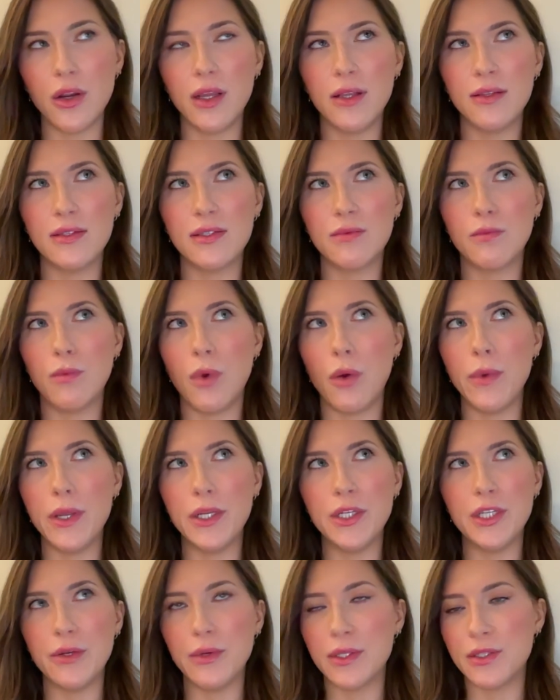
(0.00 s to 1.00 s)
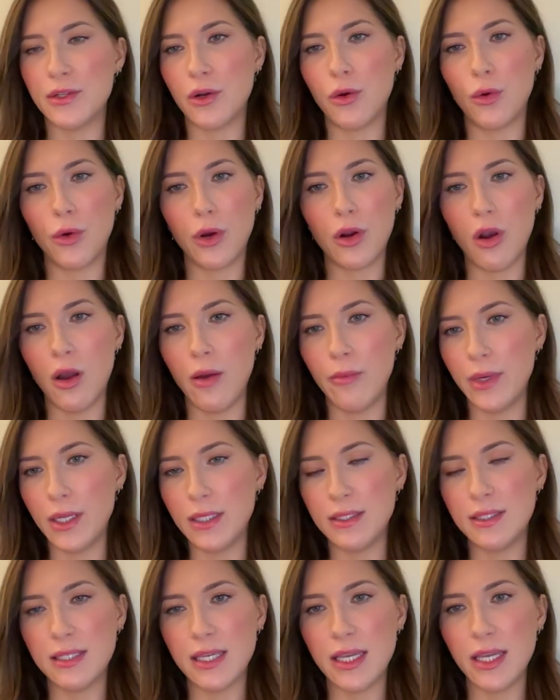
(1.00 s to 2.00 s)
It's what we do, it's our core
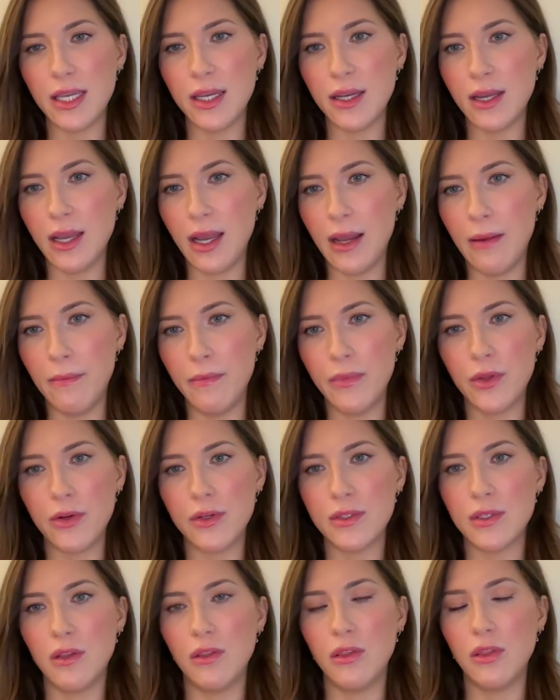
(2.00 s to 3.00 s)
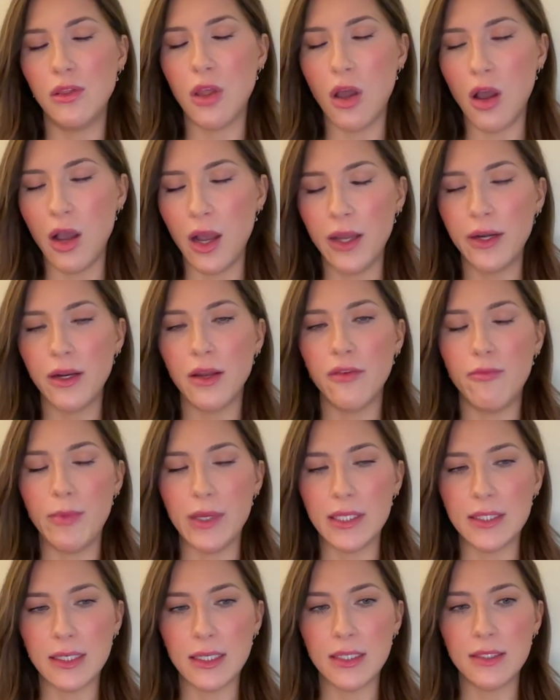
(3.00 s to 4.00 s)
competency. There's a lot of
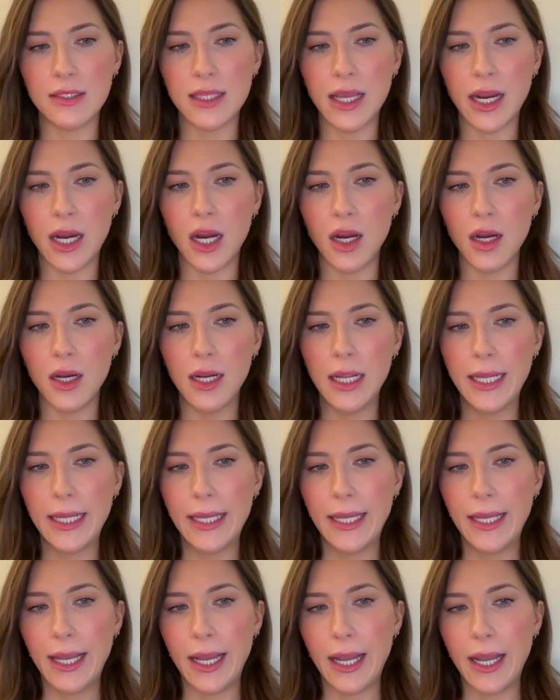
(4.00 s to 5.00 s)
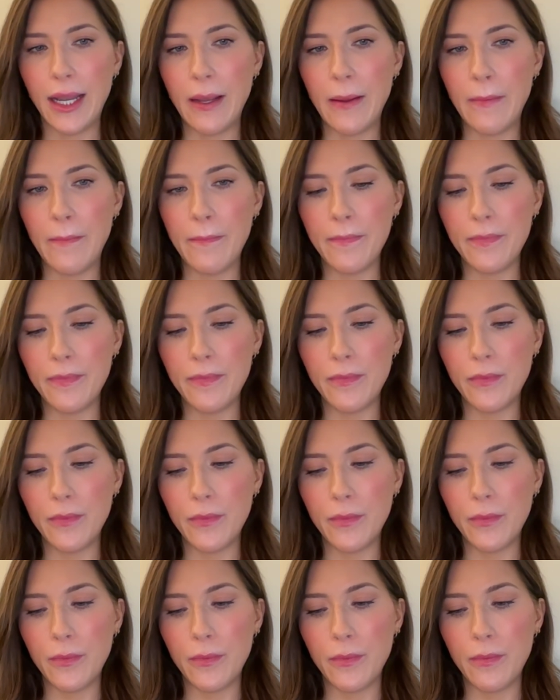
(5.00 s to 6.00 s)
business there. Um,
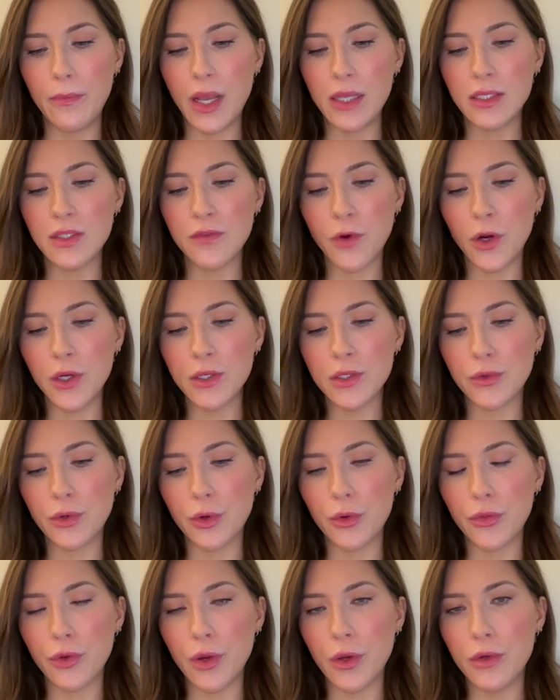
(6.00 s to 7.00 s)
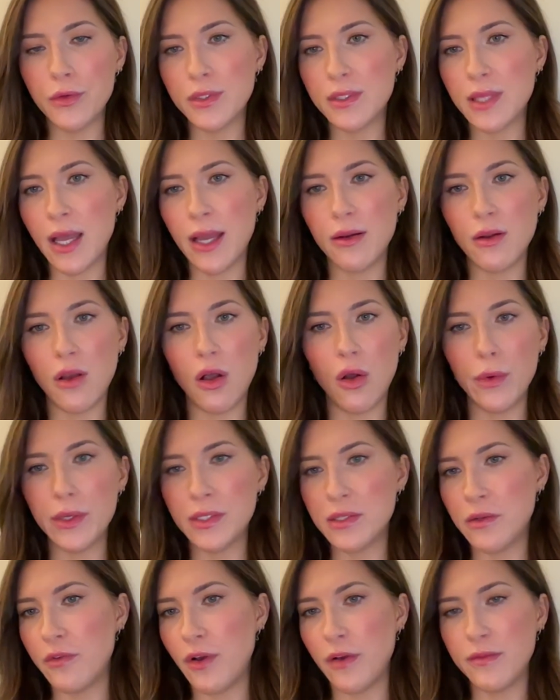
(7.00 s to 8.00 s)
as far as growth goes, that always
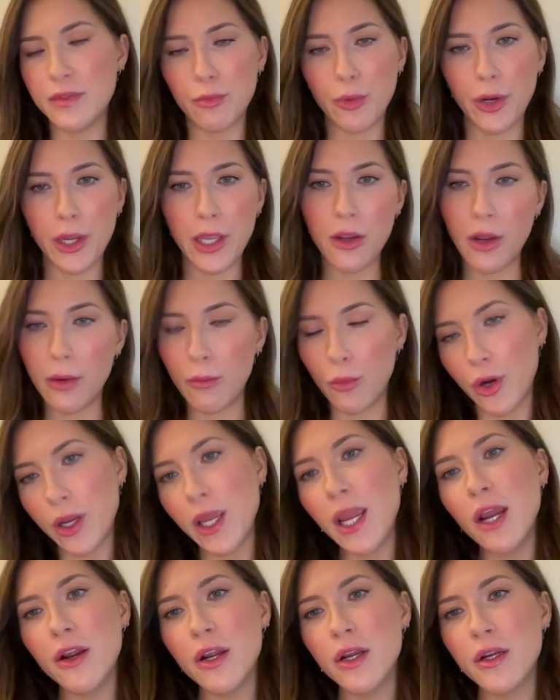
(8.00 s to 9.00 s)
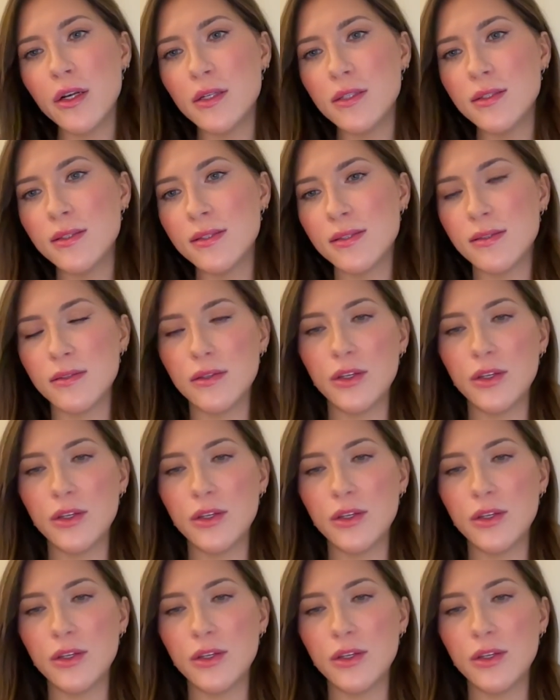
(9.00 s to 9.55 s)
involves bringing on more carriers,